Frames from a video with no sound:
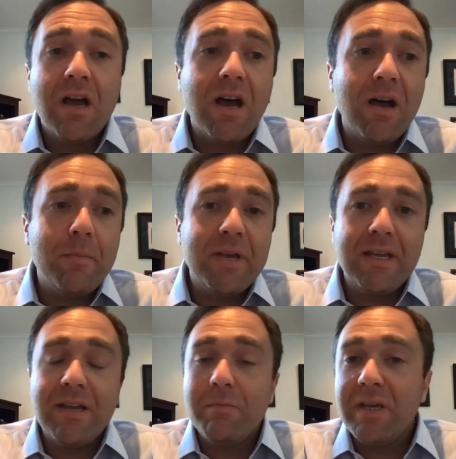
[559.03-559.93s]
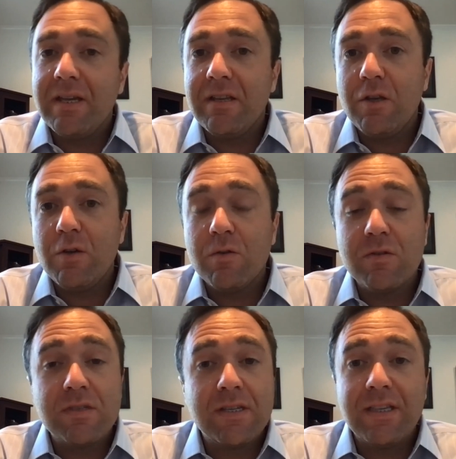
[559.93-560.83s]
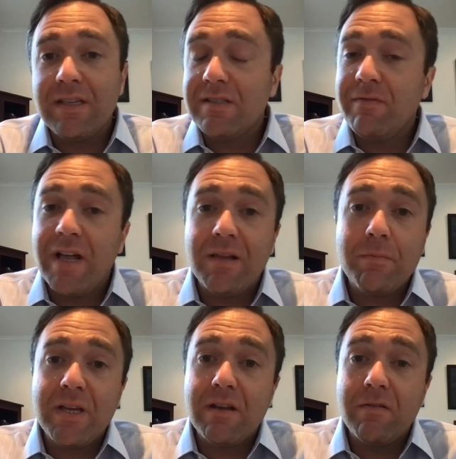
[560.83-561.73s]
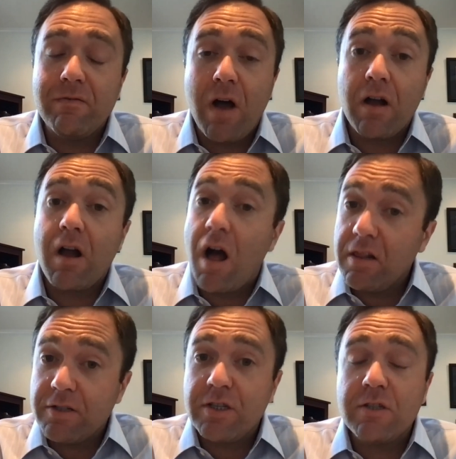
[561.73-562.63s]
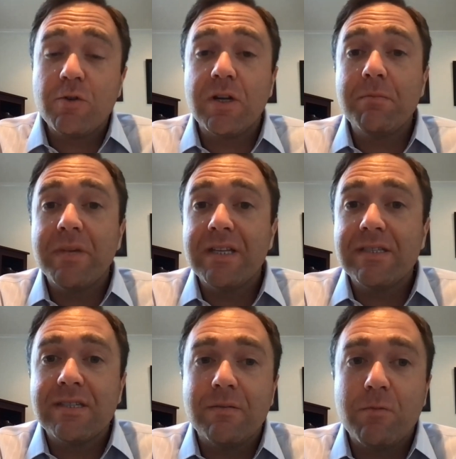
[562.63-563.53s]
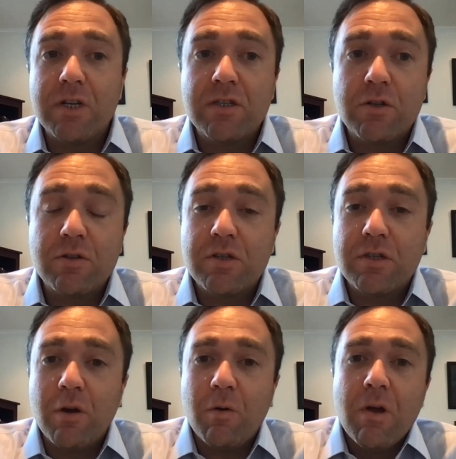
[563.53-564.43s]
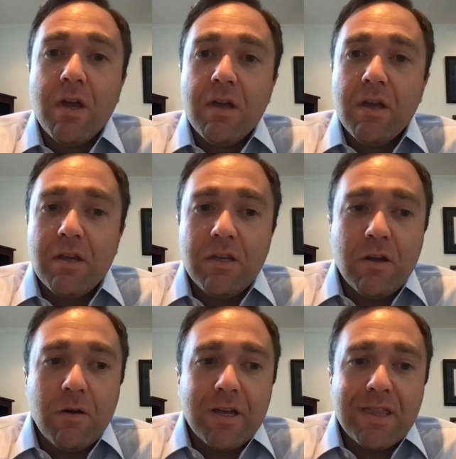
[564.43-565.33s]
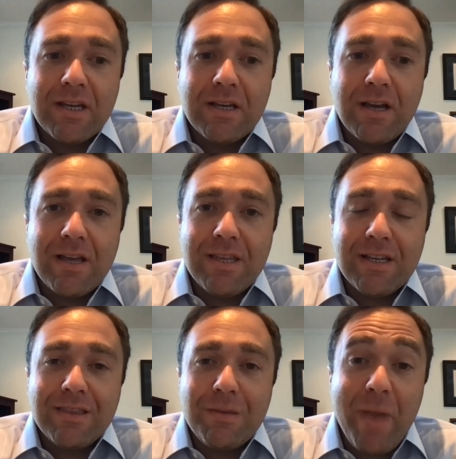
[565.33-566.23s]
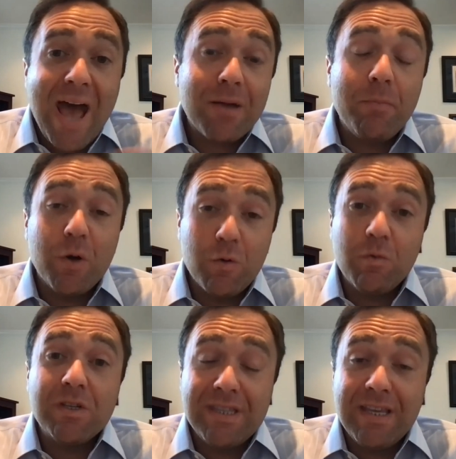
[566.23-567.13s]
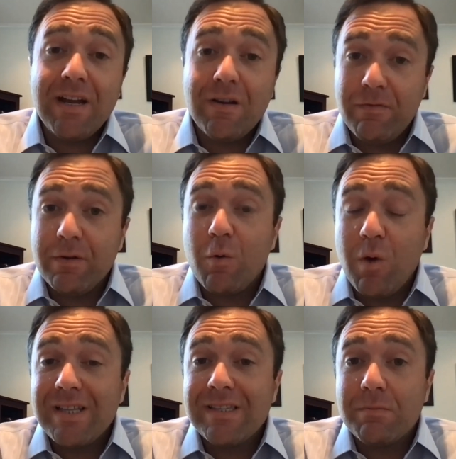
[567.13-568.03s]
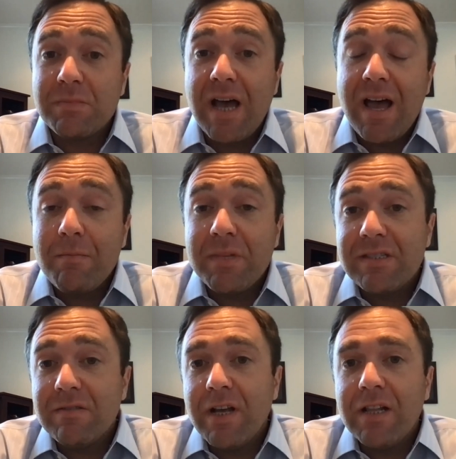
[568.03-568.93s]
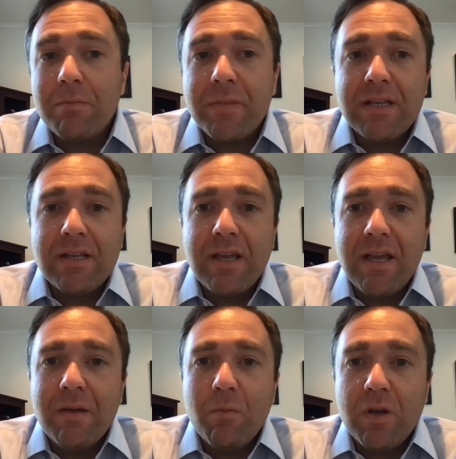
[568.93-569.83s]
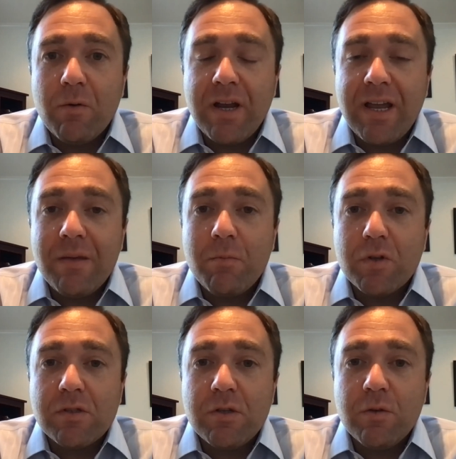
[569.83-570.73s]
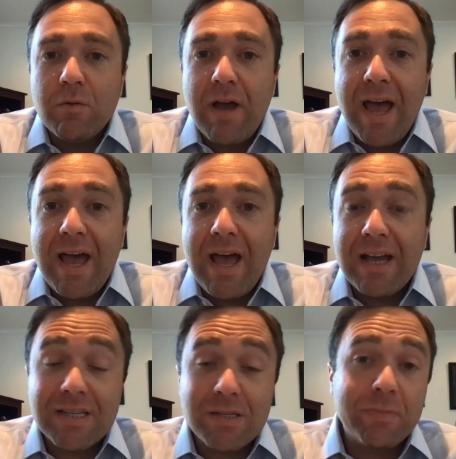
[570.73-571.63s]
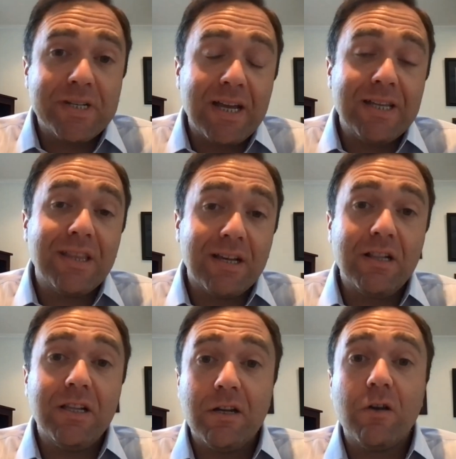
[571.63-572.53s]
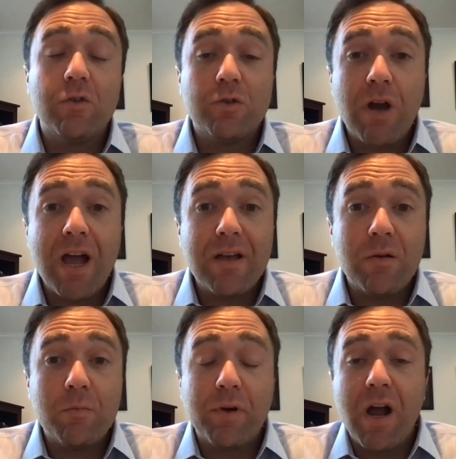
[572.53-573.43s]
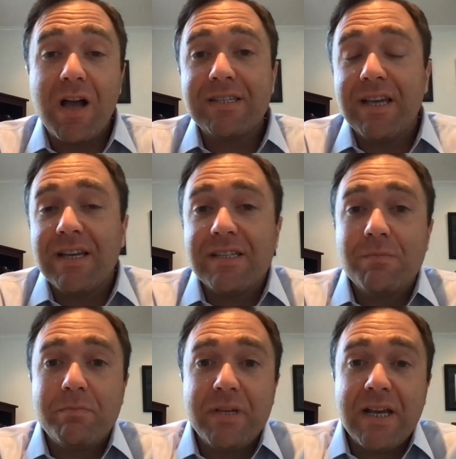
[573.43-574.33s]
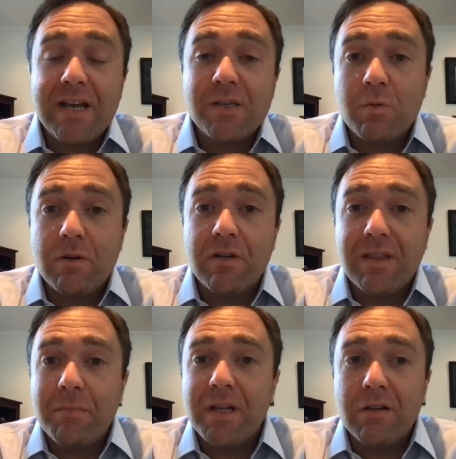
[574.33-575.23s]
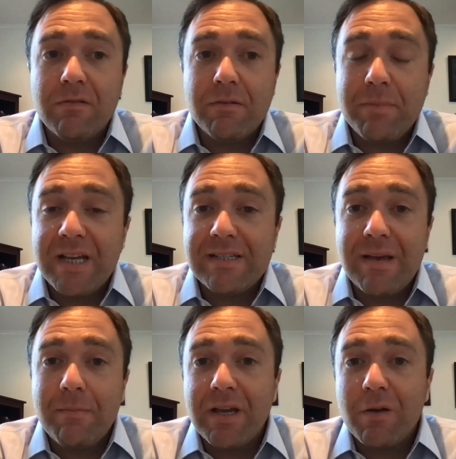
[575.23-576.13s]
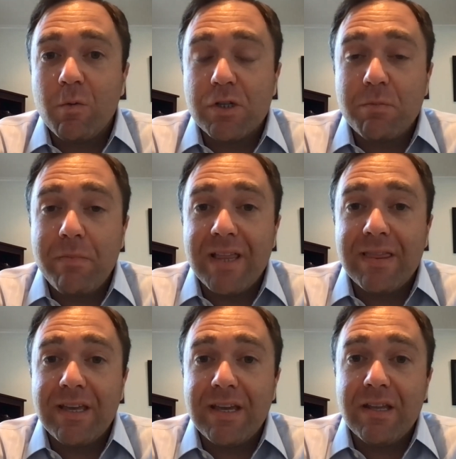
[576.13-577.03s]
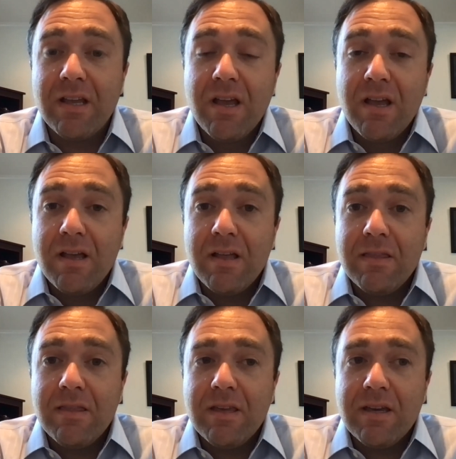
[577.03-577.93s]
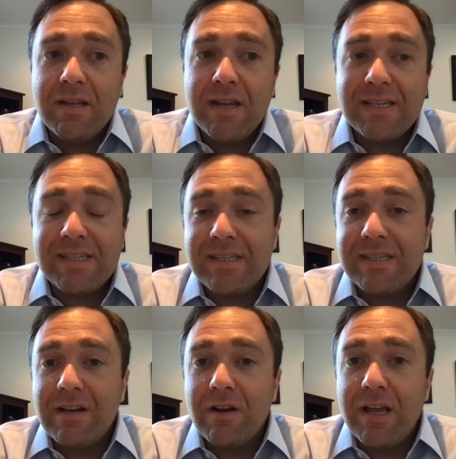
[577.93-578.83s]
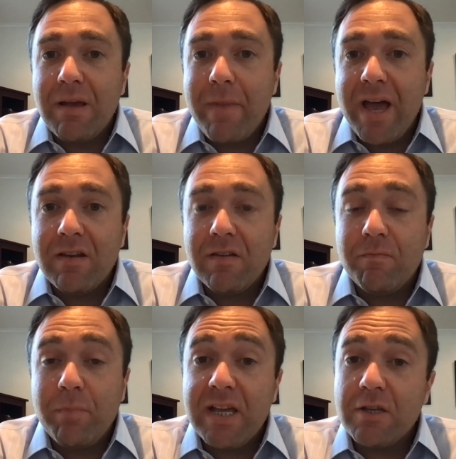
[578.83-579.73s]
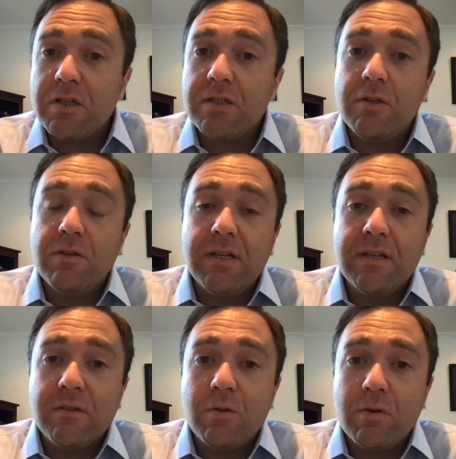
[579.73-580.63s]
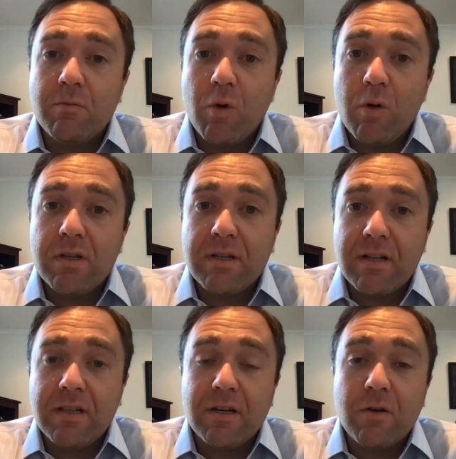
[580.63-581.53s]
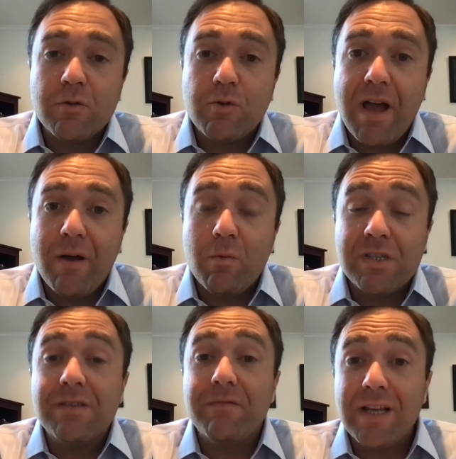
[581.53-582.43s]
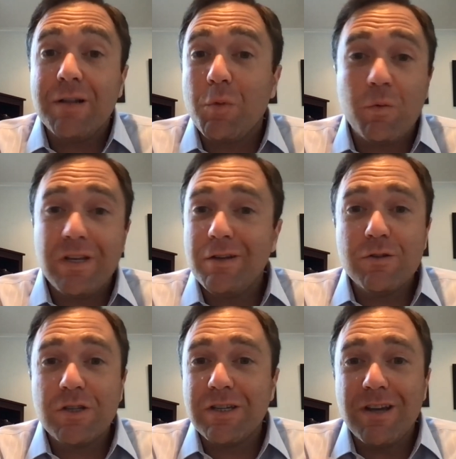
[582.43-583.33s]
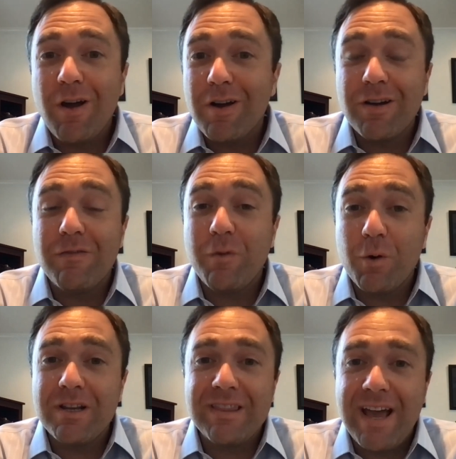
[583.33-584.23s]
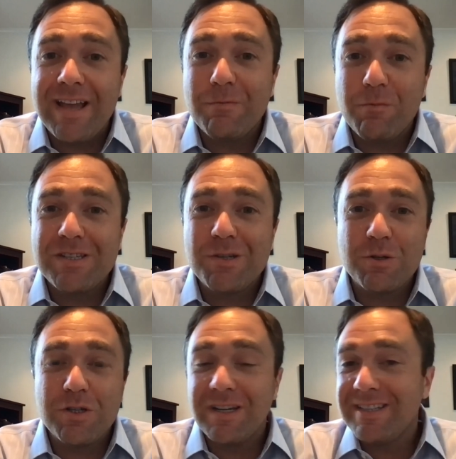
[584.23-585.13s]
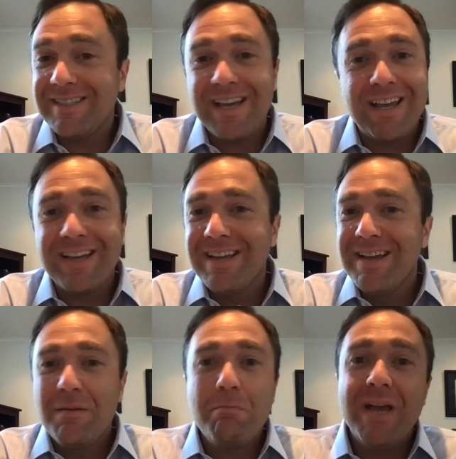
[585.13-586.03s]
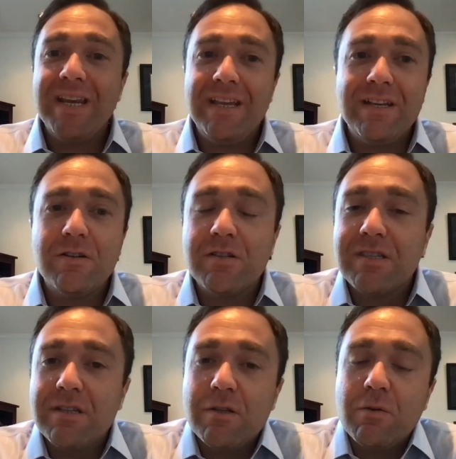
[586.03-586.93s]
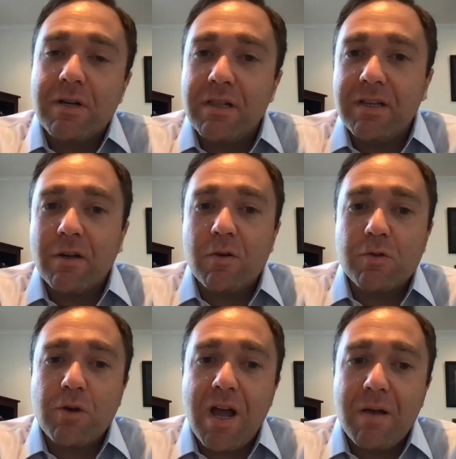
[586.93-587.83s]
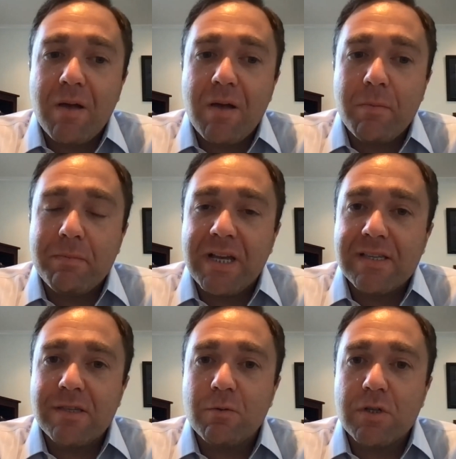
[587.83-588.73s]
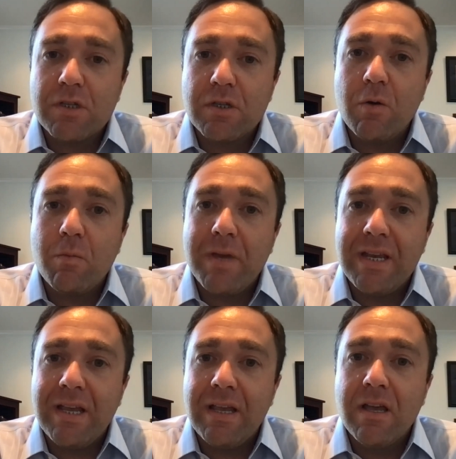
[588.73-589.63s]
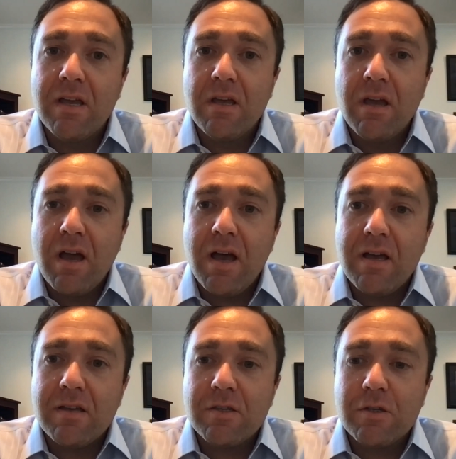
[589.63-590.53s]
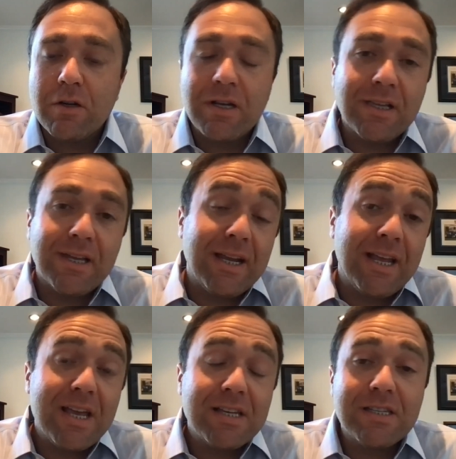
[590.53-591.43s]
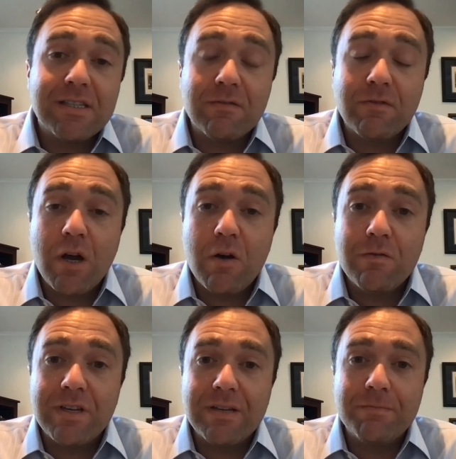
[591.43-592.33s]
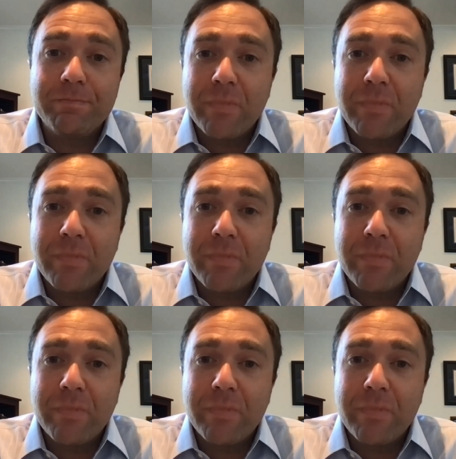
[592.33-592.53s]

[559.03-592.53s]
It had been used in the development of oncology treatments and research. So, I think the backbone was there for quite some time in development, and we were able to expedite the clinical trial process because we were in the middle of a pandemic, which meant that the necessary amount of patients you needed to enroll in a clinical trial was available. We usually aren't afforded that in research. It can take many years to do a clinical trial, but because there were so many circulating cases of COVID,